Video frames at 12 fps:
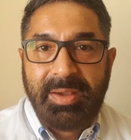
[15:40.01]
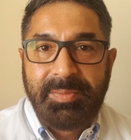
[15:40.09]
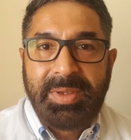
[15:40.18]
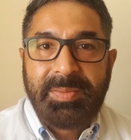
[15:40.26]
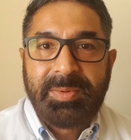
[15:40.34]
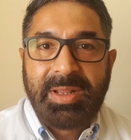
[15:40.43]

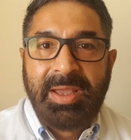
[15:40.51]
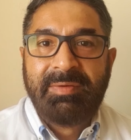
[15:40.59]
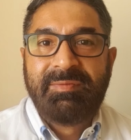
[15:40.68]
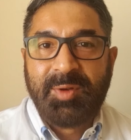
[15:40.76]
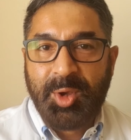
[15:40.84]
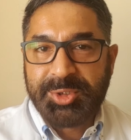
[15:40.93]
People
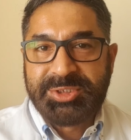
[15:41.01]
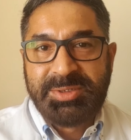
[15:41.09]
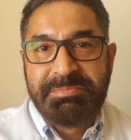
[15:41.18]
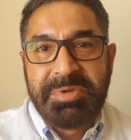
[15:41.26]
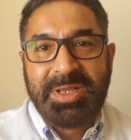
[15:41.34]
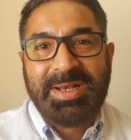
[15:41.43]
have lost
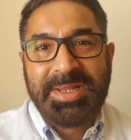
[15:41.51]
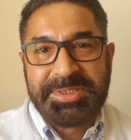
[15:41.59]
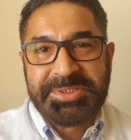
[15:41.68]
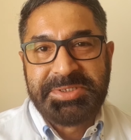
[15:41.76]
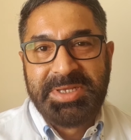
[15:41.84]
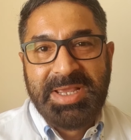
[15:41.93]

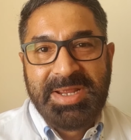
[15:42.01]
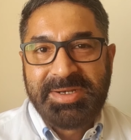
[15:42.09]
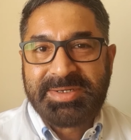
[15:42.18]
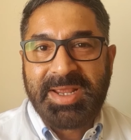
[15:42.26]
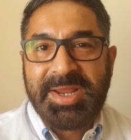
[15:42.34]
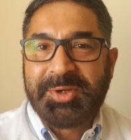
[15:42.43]
millions
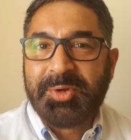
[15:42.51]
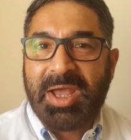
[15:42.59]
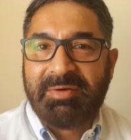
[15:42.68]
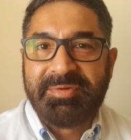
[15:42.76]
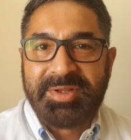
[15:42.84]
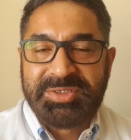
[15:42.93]
trying to
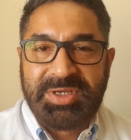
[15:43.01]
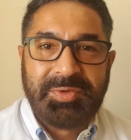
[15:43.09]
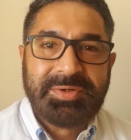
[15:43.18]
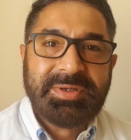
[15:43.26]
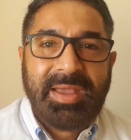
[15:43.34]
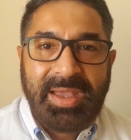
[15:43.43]
average out.